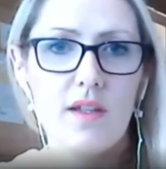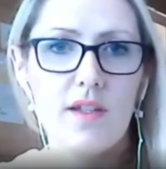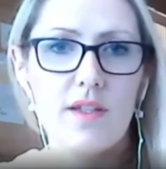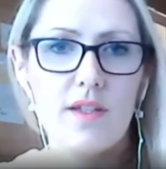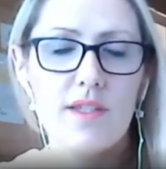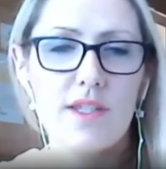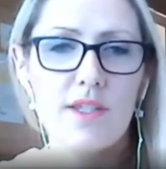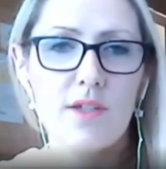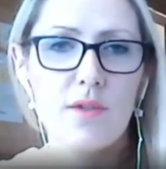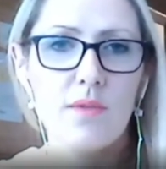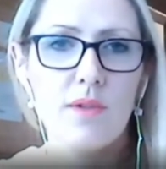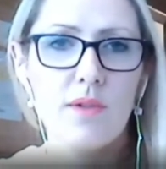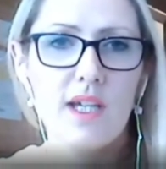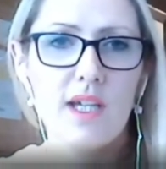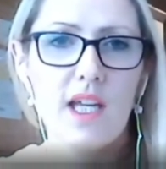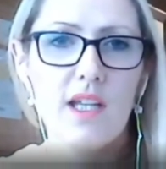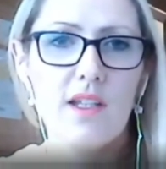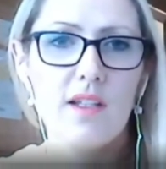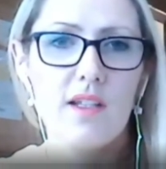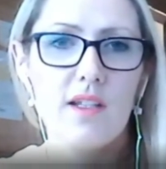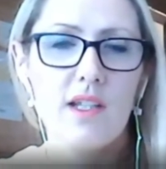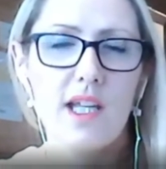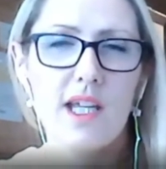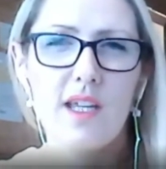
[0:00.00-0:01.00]
So
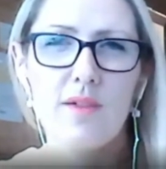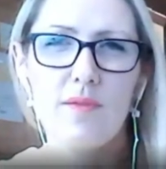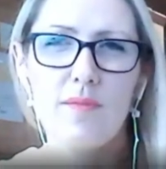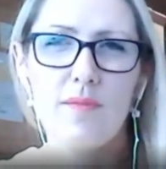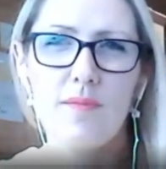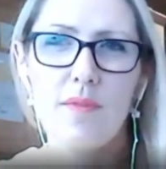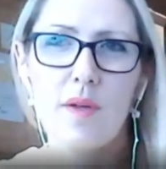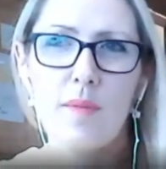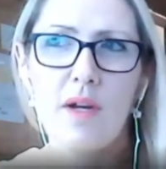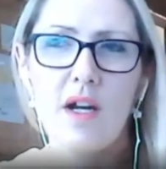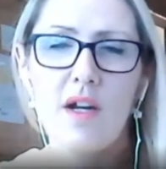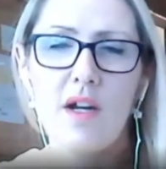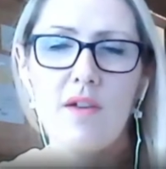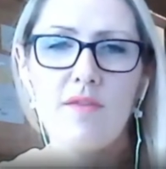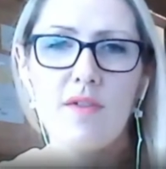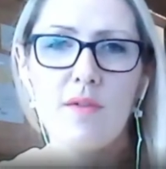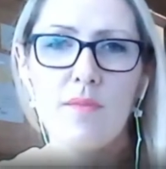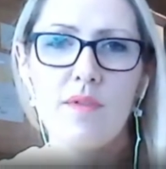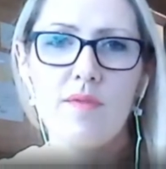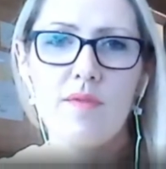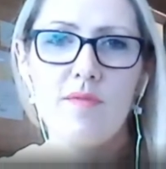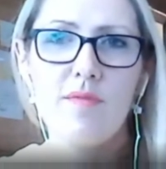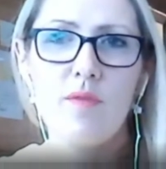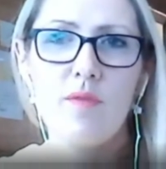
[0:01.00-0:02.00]
again, like, apart
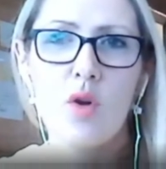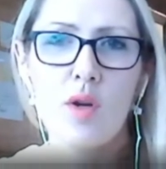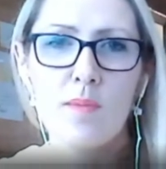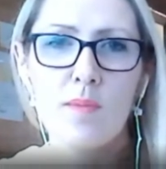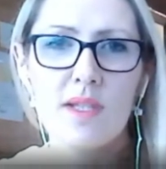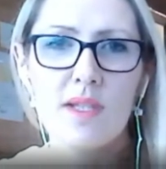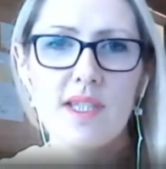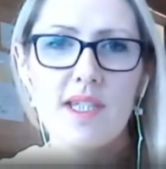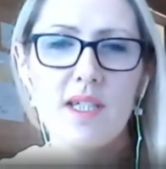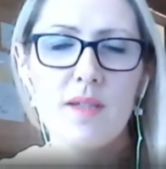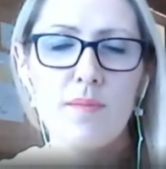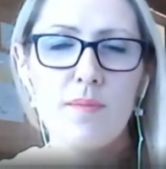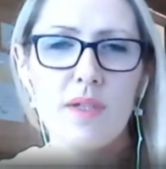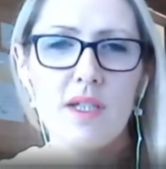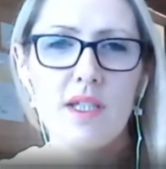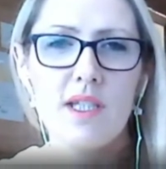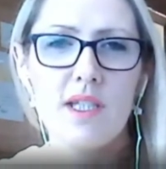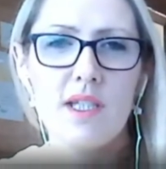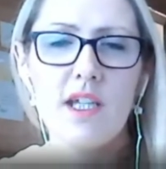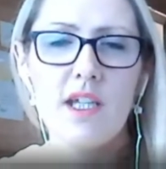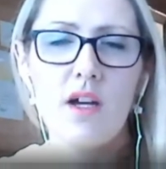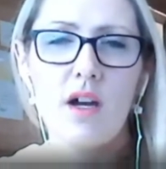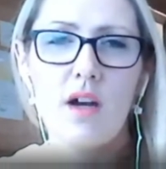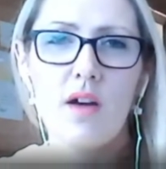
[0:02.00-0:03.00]
from the formal
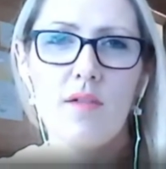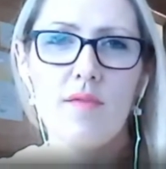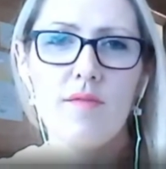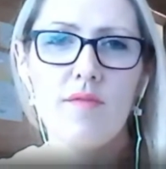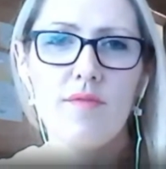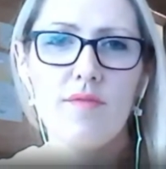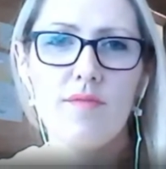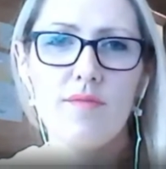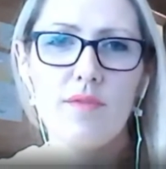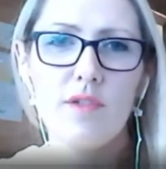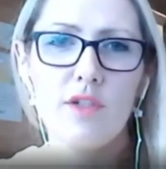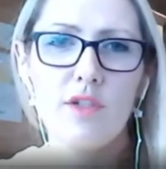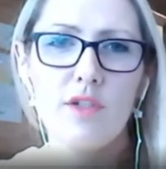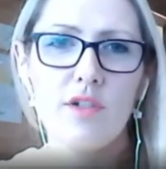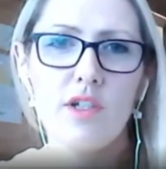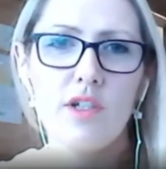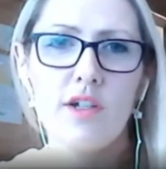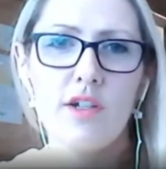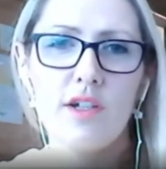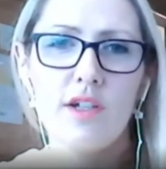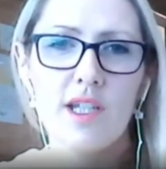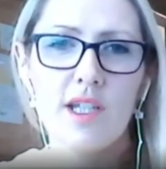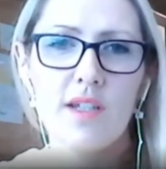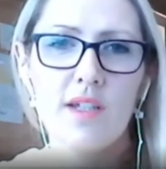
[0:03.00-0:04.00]
CPD of your
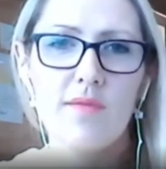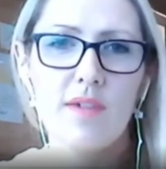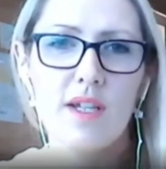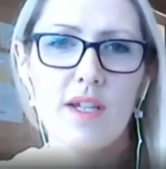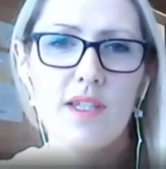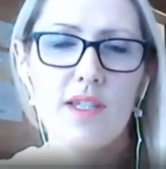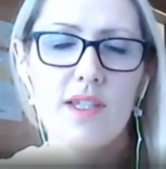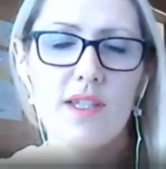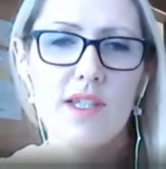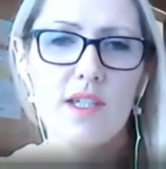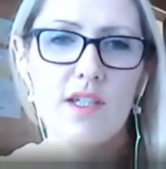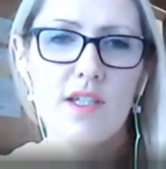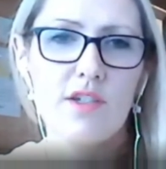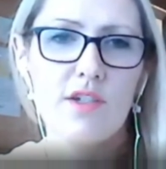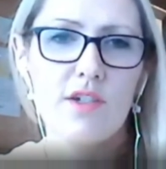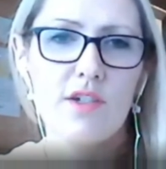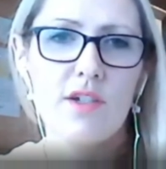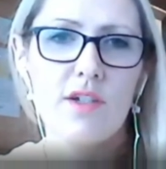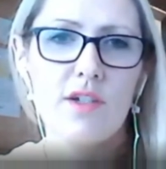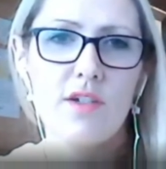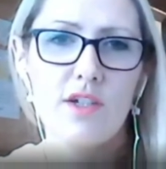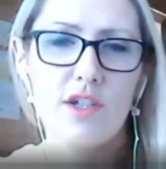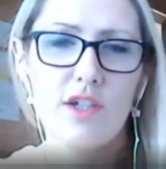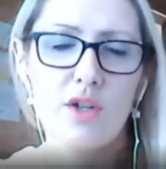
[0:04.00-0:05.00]
learning events and
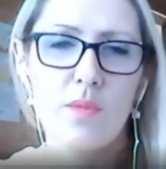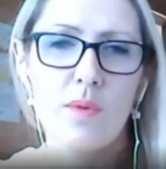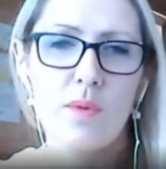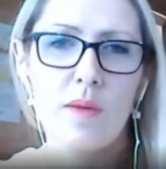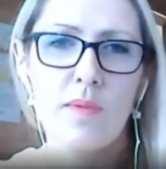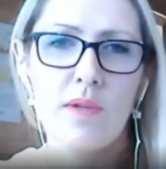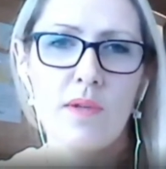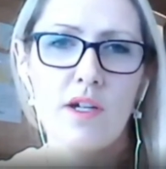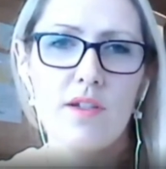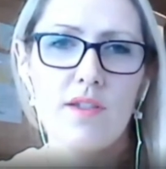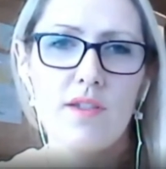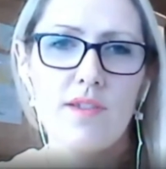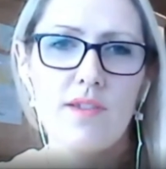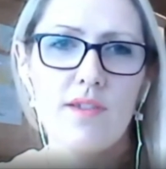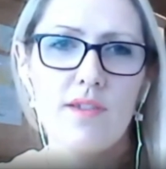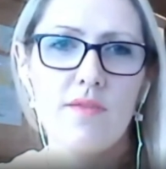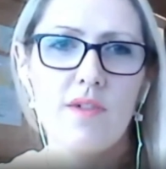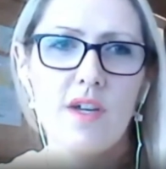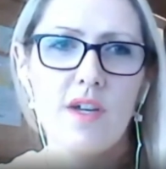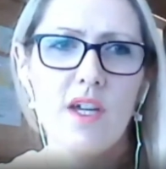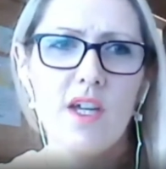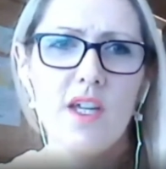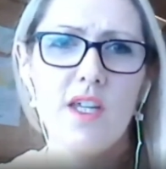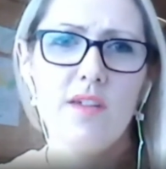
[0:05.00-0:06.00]
your webinars and stuff,
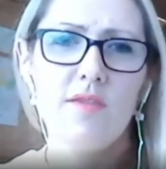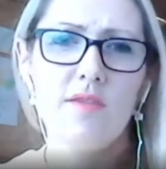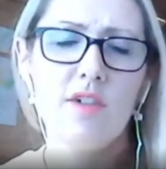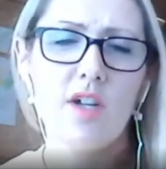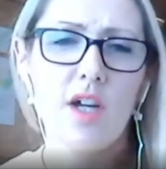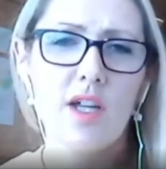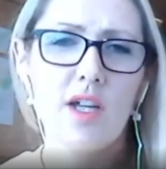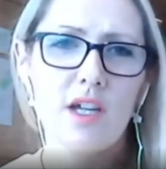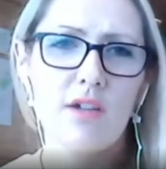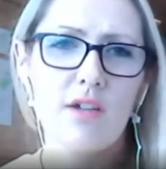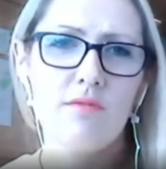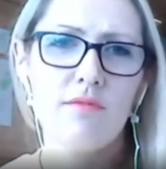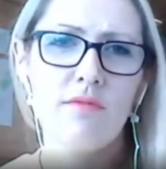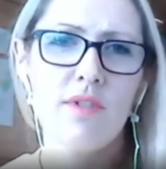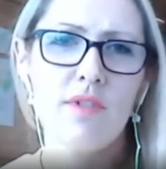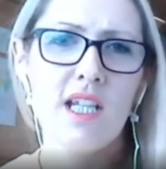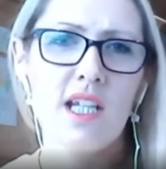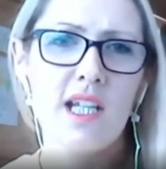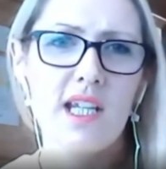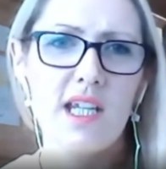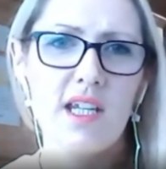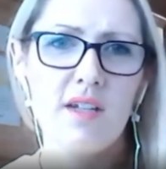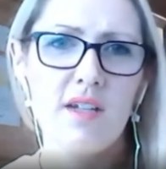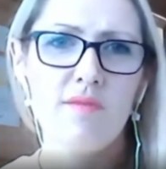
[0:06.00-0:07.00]
you've got that
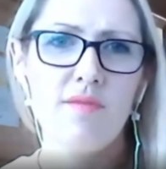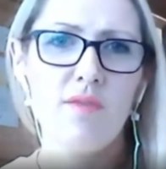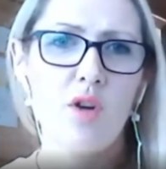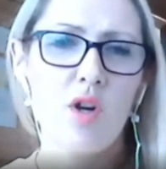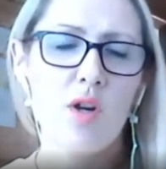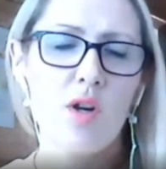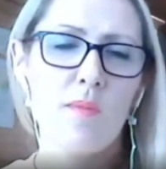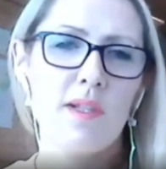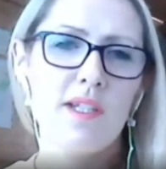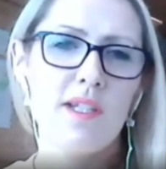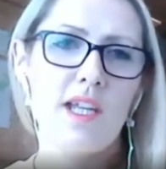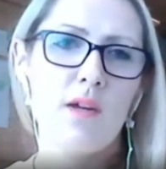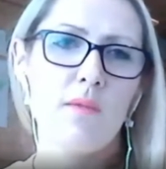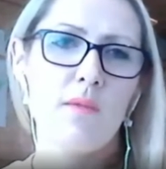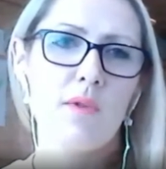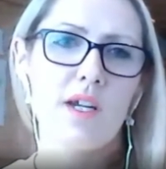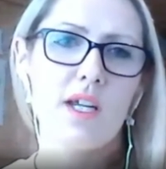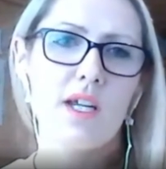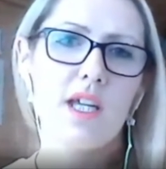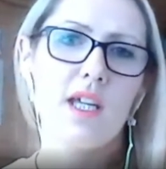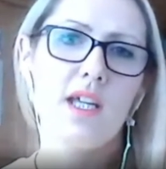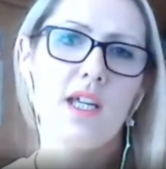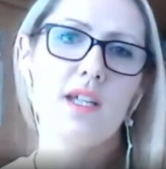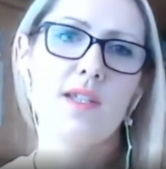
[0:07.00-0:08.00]
real informal
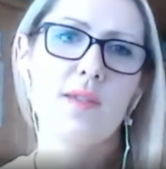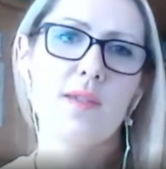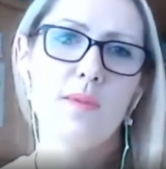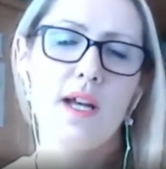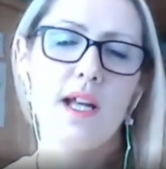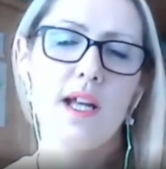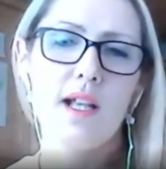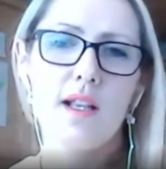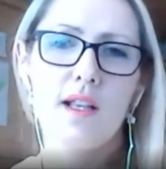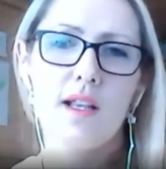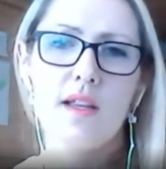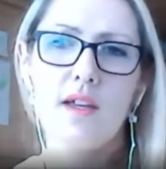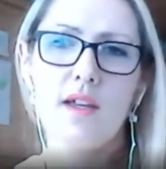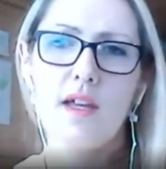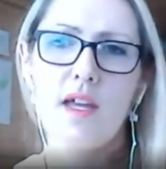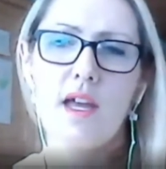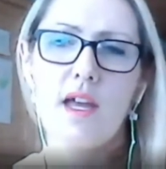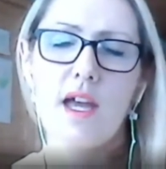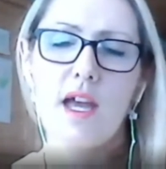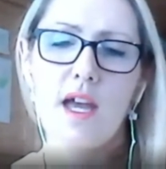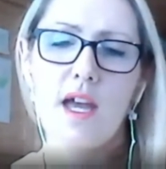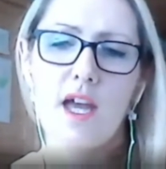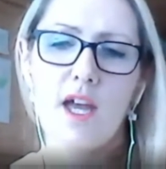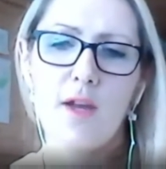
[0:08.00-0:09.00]
networking as well.
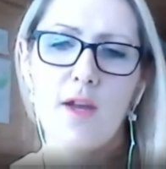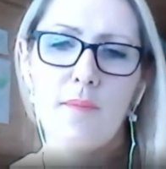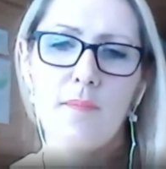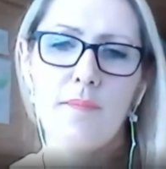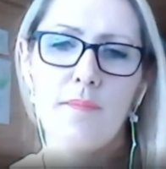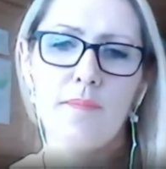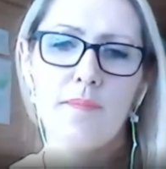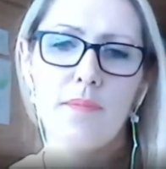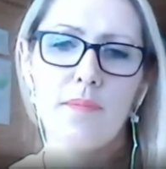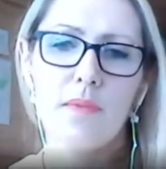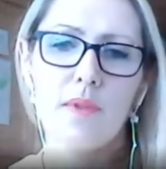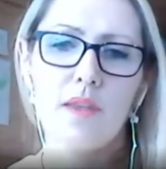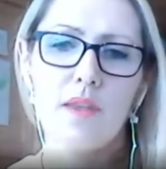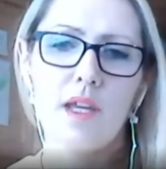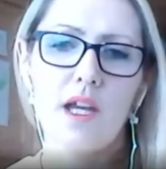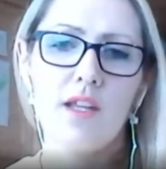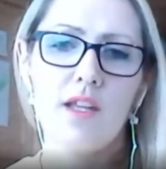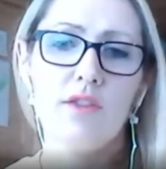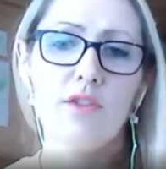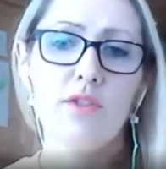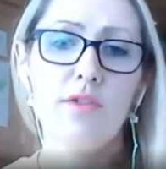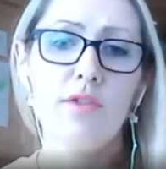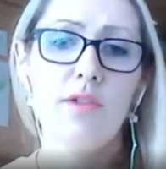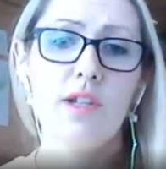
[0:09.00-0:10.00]

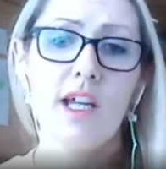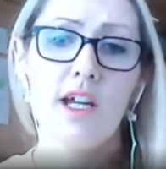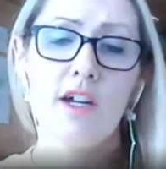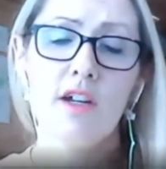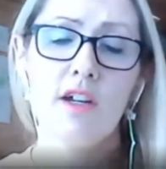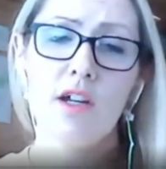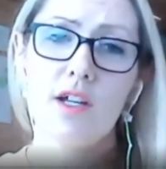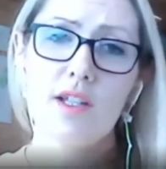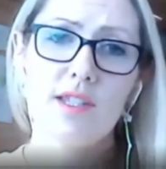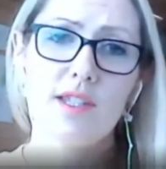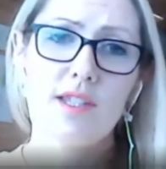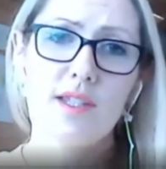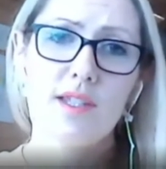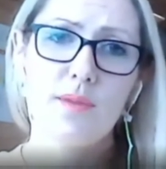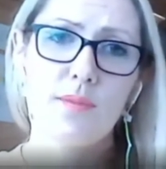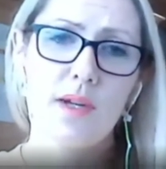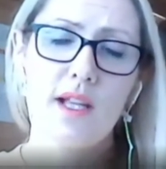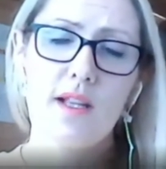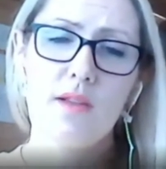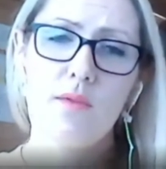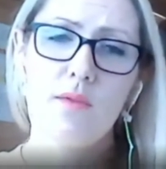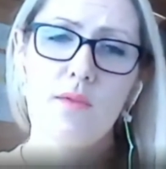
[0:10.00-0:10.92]
And through Lergos as well,